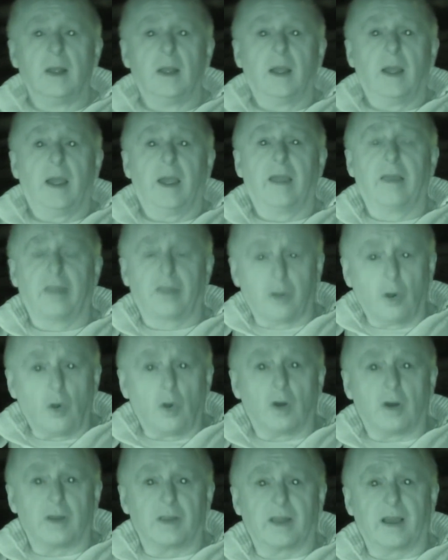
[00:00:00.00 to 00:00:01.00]
he
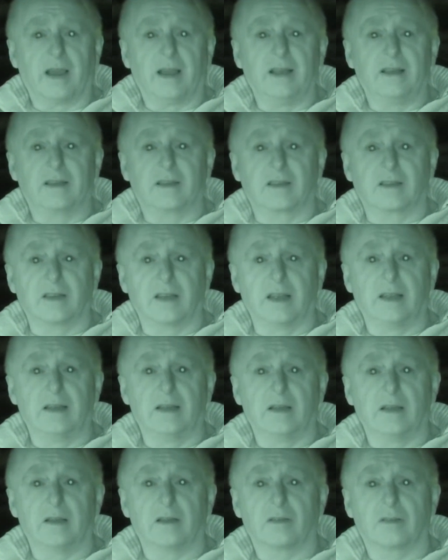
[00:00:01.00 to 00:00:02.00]
thought that he'd
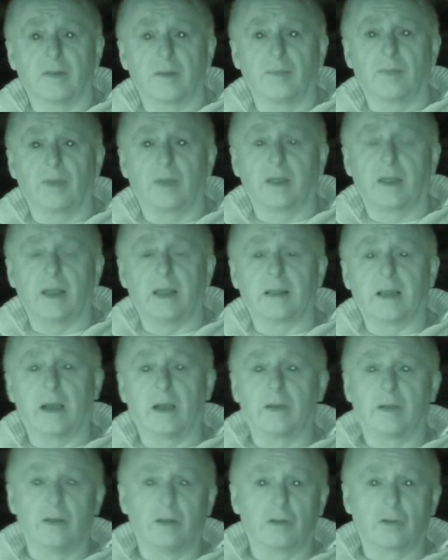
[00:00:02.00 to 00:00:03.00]
seen something
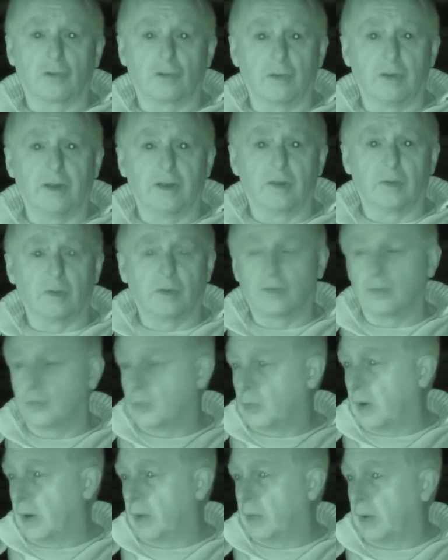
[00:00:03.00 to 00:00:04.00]
down in the trees, which is
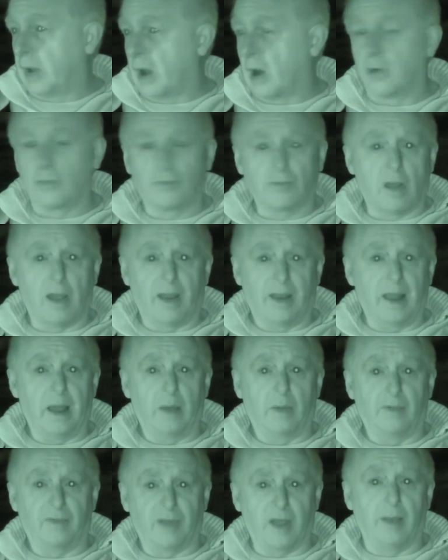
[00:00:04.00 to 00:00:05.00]
where we are right
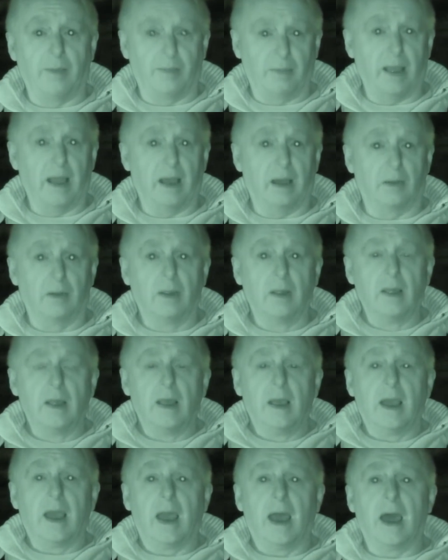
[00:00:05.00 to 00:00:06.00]
now. We've came down.
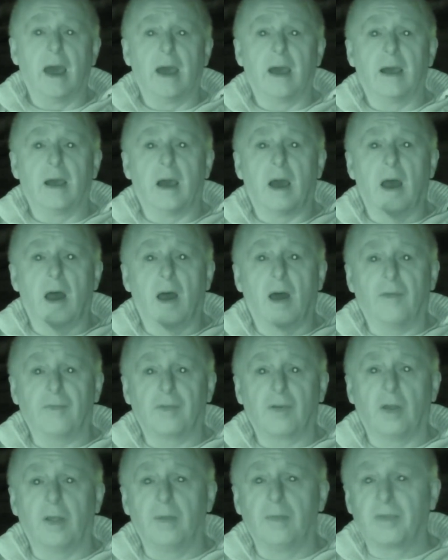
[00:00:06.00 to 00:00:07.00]

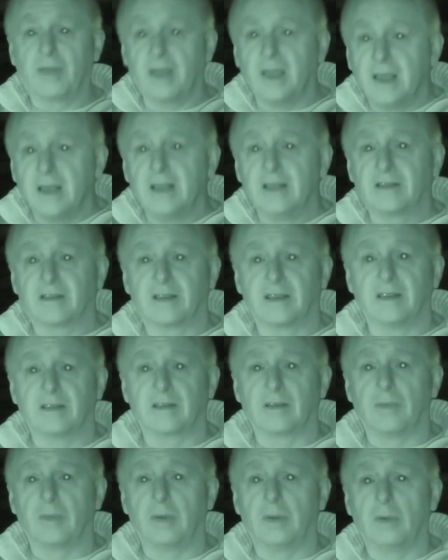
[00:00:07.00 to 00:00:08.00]
After him thinking he'd seen
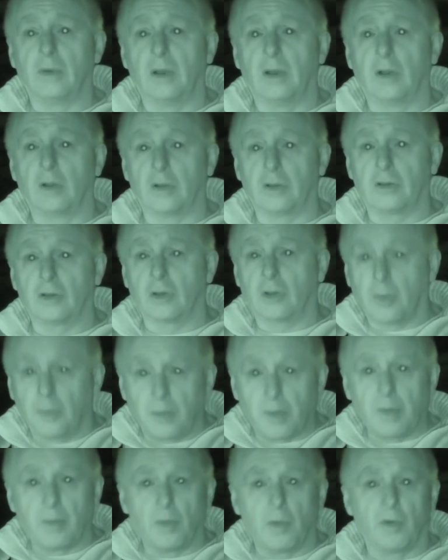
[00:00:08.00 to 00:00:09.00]
something, he took a
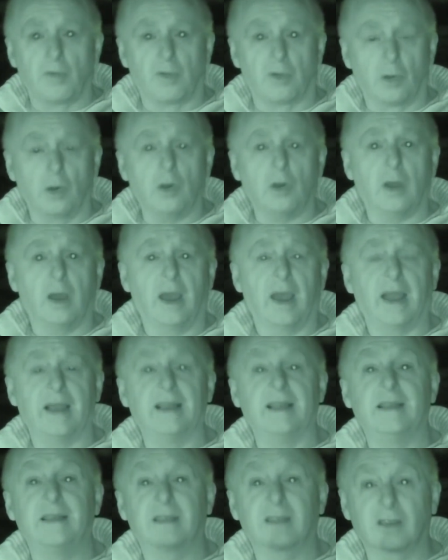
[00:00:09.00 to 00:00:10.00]
bit more of a look, and
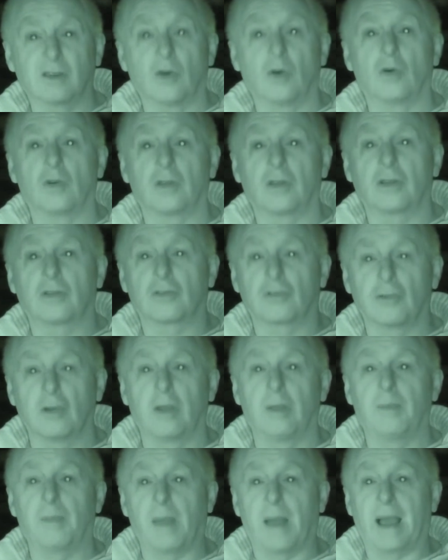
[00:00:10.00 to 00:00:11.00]
he saw the
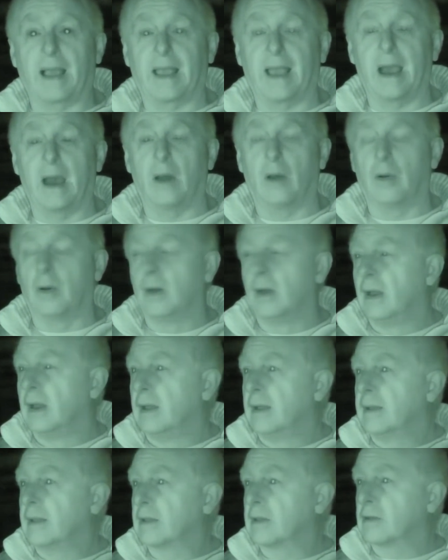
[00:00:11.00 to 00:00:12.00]
tree black out.
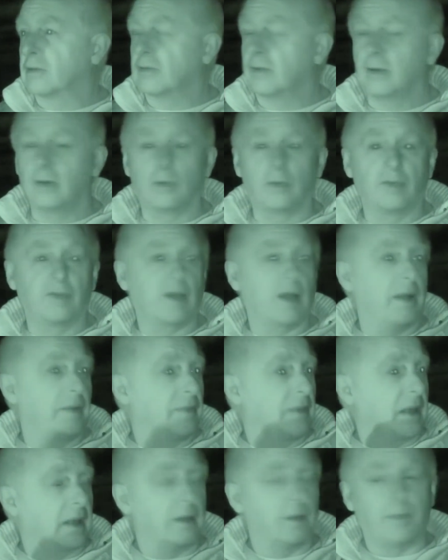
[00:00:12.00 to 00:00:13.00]
Now the tree that we've came
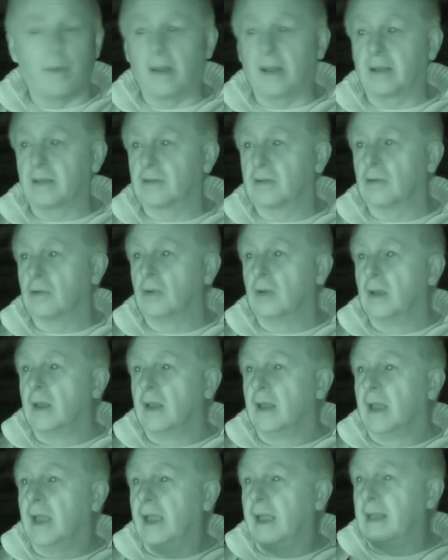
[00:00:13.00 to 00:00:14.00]
down the bank to,
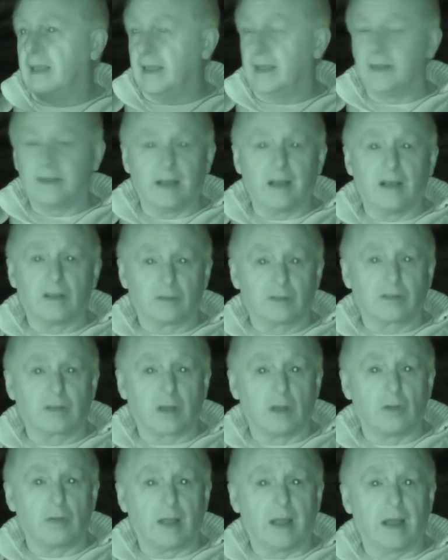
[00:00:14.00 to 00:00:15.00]
it does
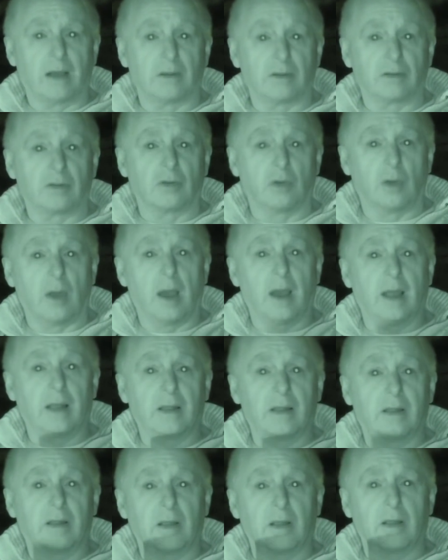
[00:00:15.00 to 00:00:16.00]
go down,
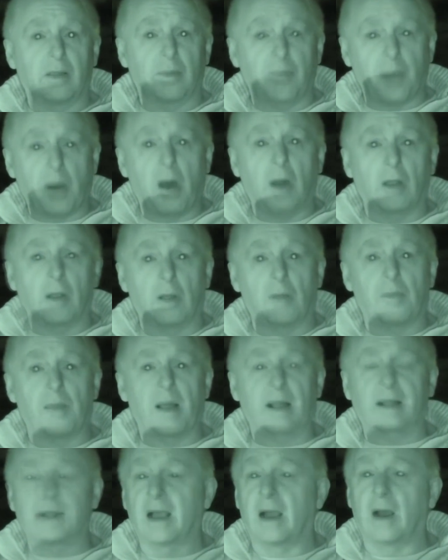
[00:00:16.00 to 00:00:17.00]
and the part that
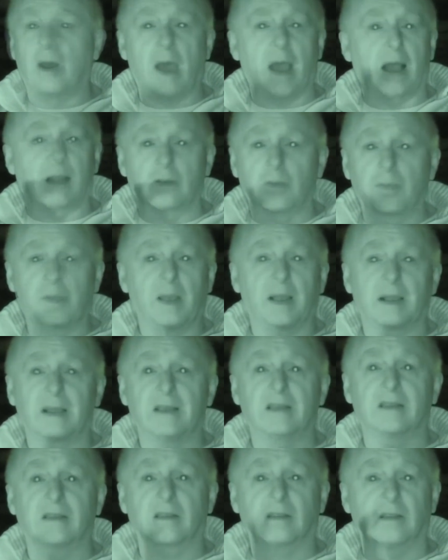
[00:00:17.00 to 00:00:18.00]
blacked out had to be at
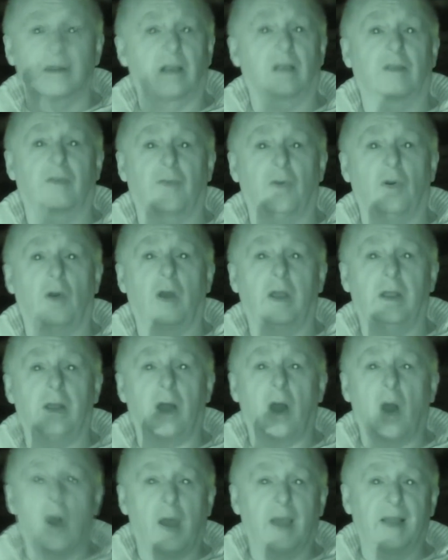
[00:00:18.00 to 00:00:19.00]
least 6 foot in
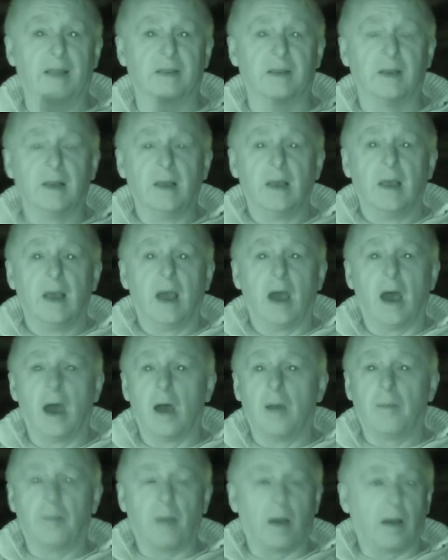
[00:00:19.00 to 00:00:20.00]
height.
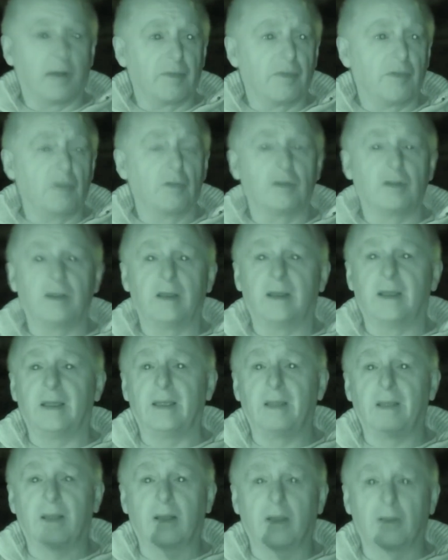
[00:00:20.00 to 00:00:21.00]

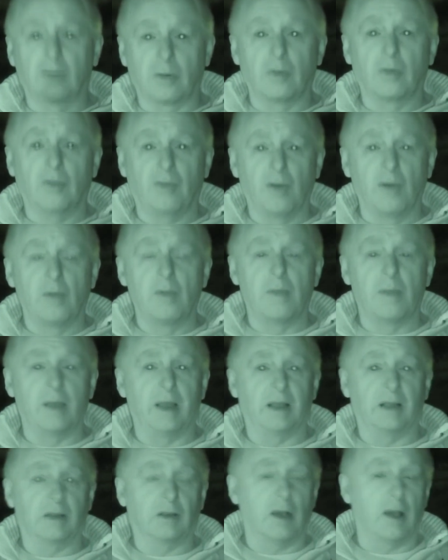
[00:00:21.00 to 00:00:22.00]
Unfortunately, because he was filming me
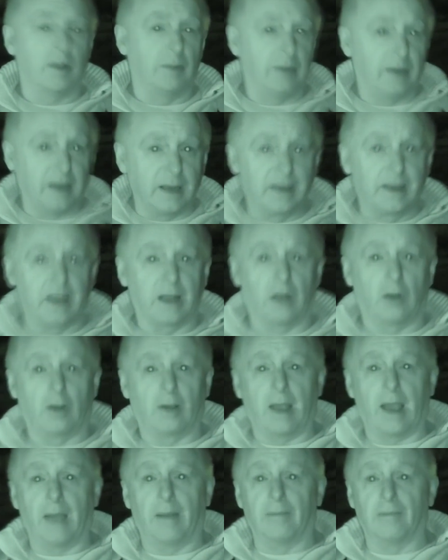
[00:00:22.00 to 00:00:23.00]
at the time, we didn't get it on
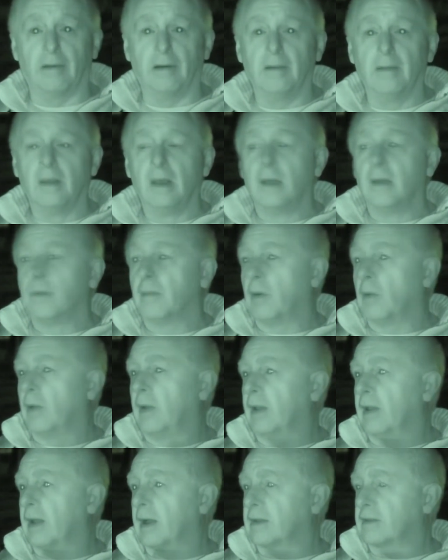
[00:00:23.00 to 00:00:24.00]
camera, but
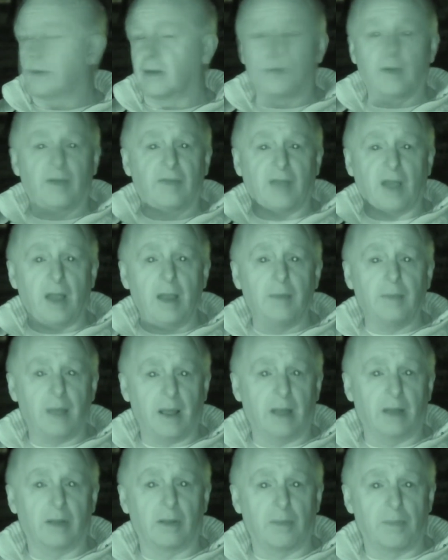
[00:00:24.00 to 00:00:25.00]
like I said, we have came
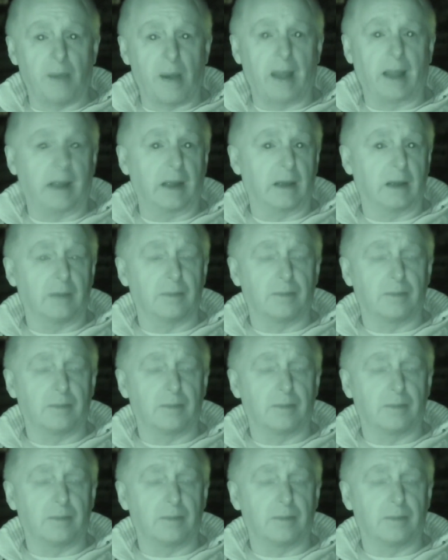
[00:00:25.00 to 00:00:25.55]
down the bank